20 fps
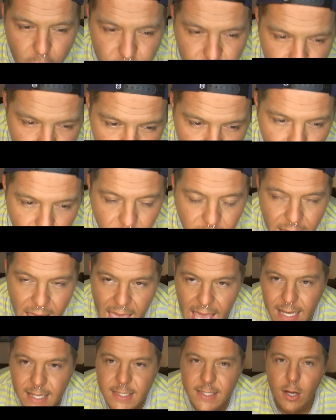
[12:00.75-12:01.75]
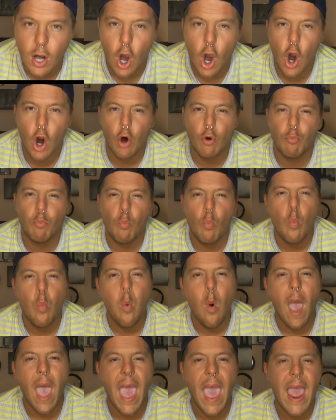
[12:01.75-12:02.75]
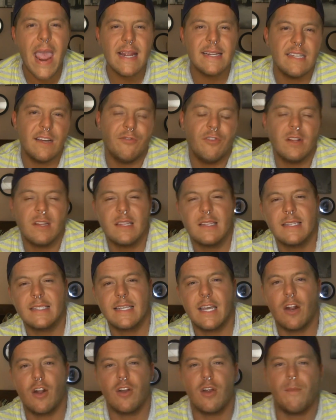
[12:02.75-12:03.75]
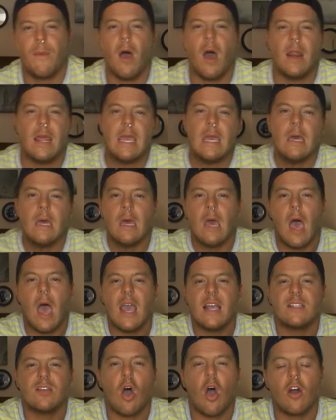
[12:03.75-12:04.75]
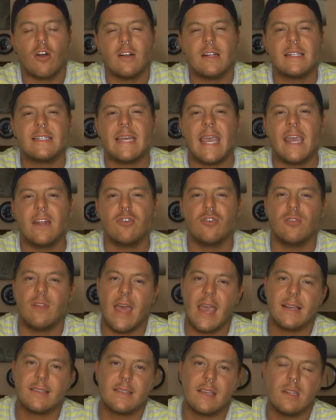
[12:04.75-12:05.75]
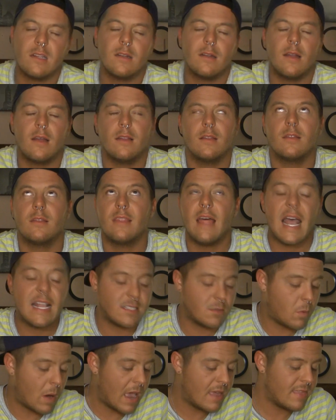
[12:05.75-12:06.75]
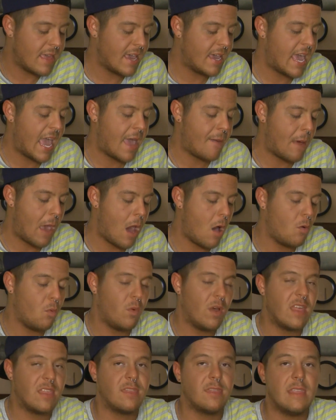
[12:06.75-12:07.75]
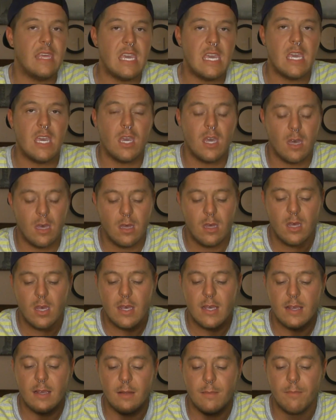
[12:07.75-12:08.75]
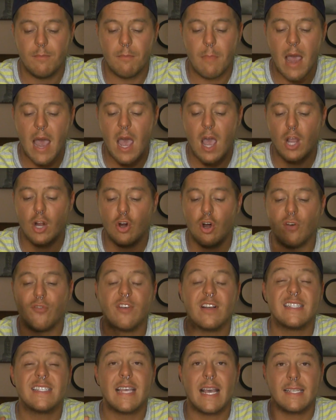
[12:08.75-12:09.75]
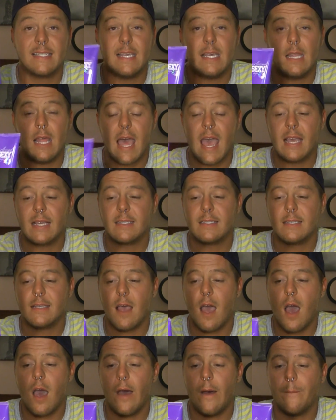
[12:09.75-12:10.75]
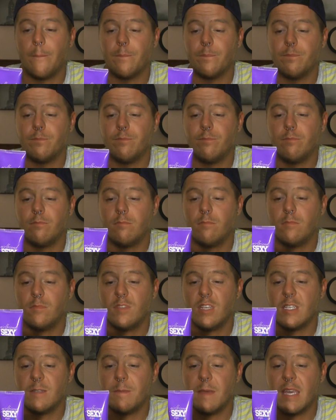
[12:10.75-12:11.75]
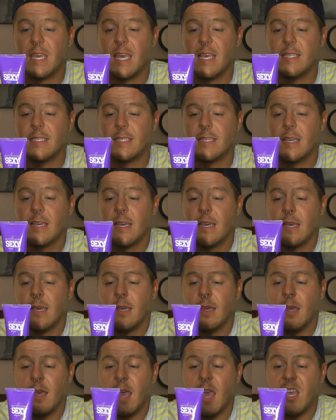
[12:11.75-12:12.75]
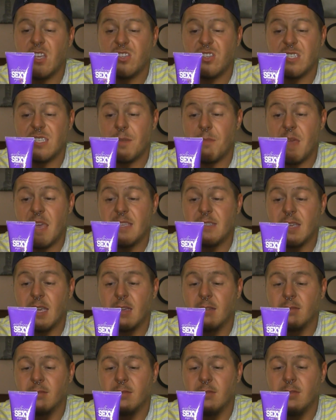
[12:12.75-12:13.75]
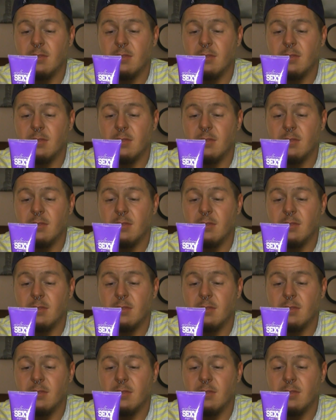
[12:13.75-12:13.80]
on your legs are way different than the skin on your body. It's harder to tan your legs, and that's why they came out with my Girlfriend Sexy legs. Just because it's just amazing.